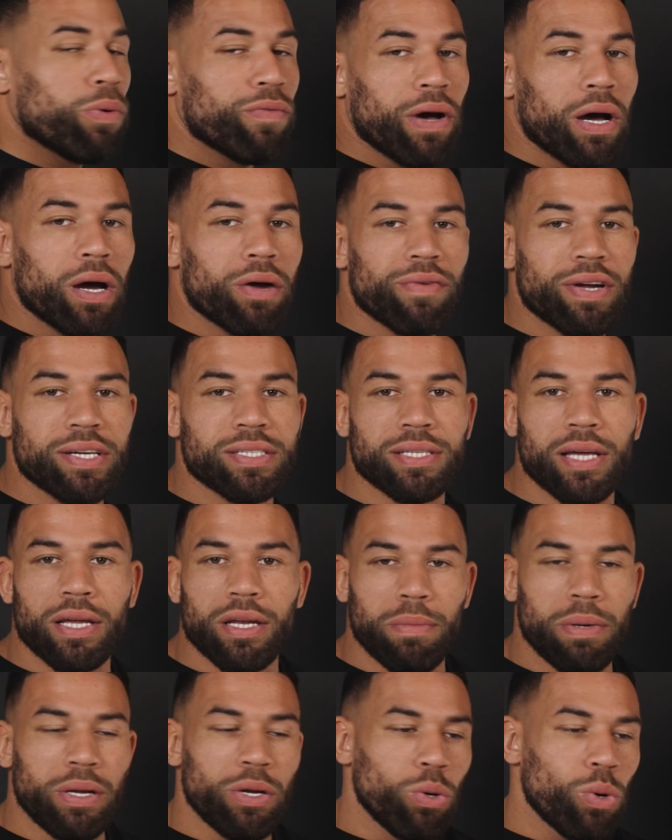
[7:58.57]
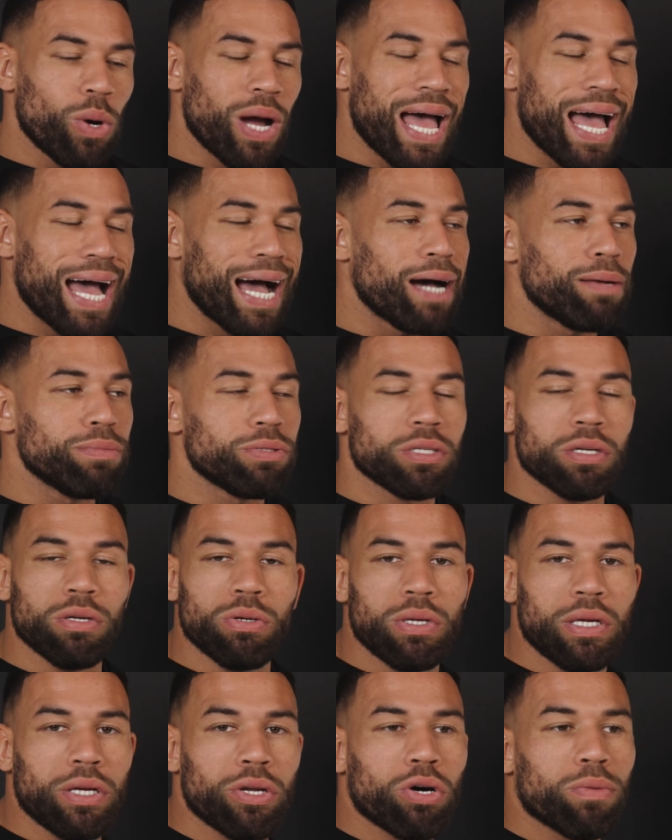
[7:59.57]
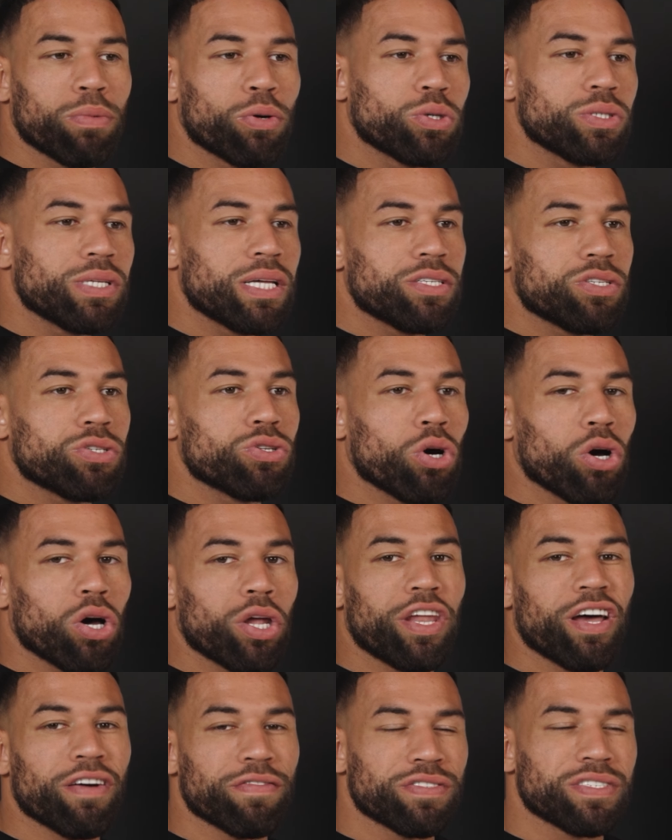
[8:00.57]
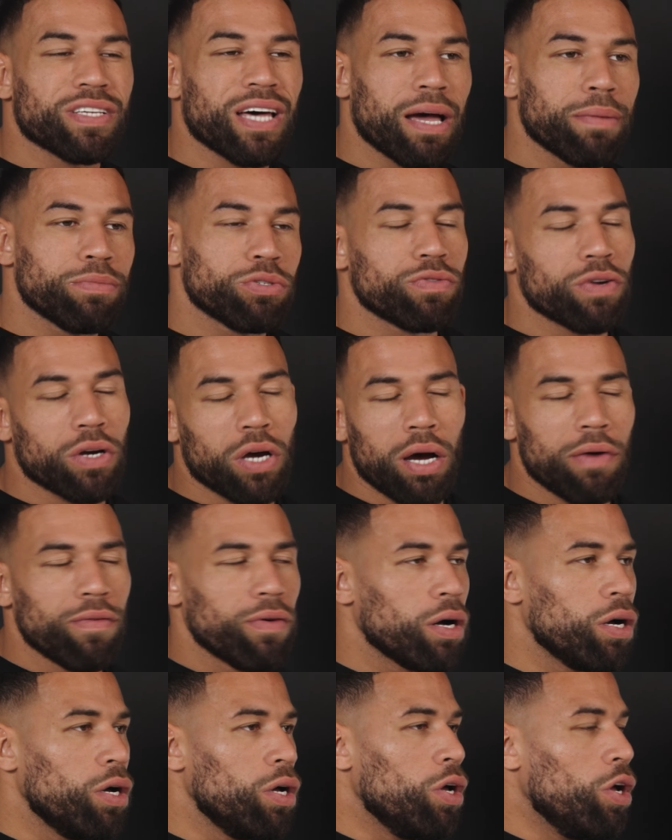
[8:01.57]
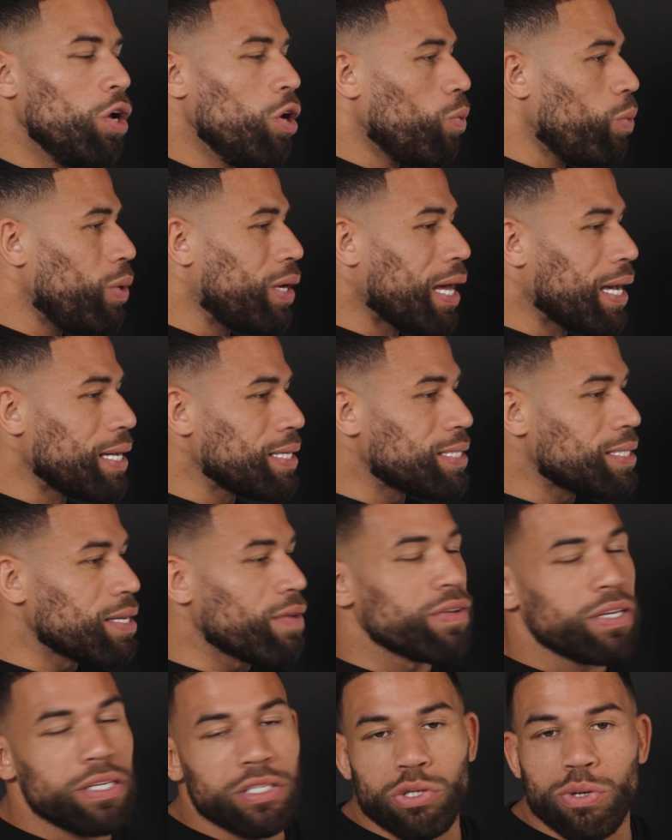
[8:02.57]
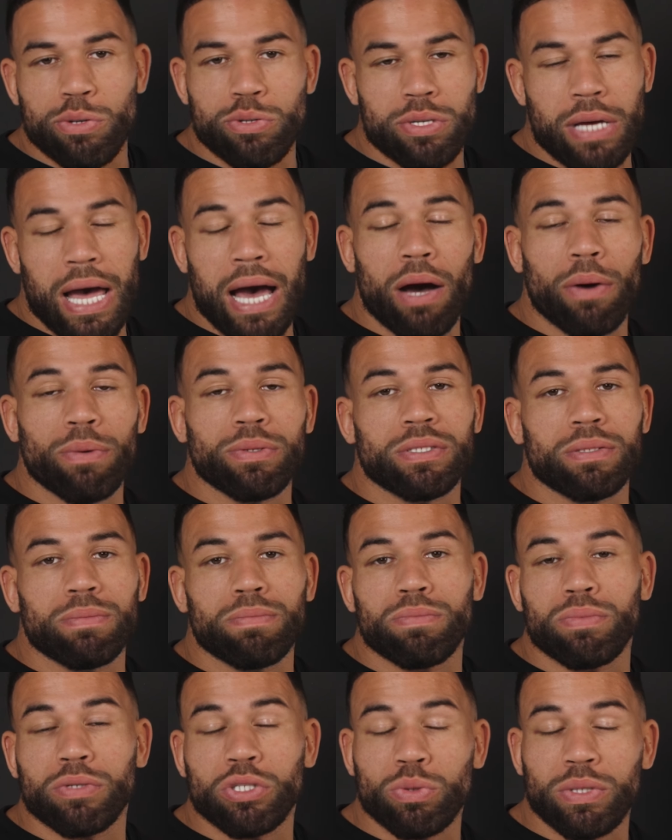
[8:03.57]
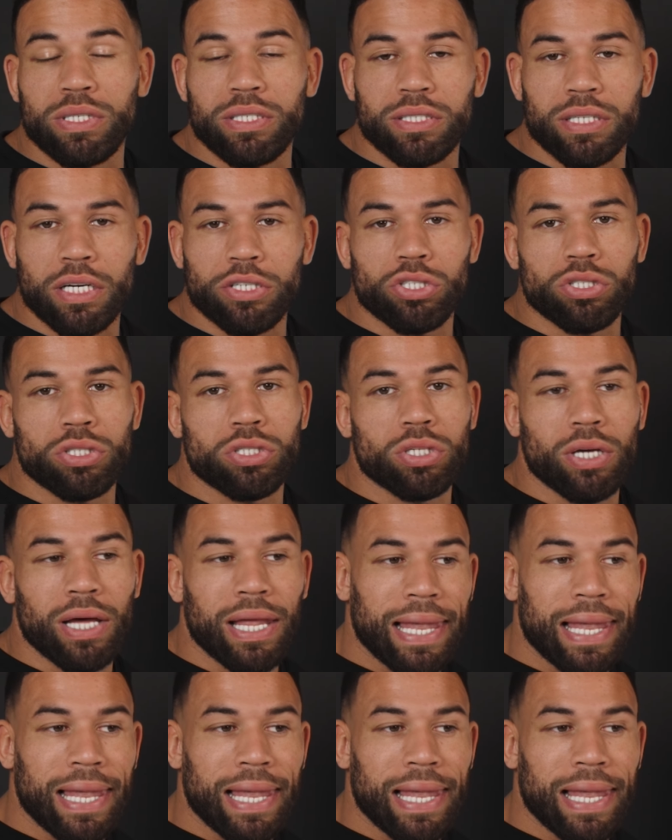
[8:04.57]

without a rest day in the middle? Absolutely not, because there's not enough time to recover. We like 72 hours in between sessions to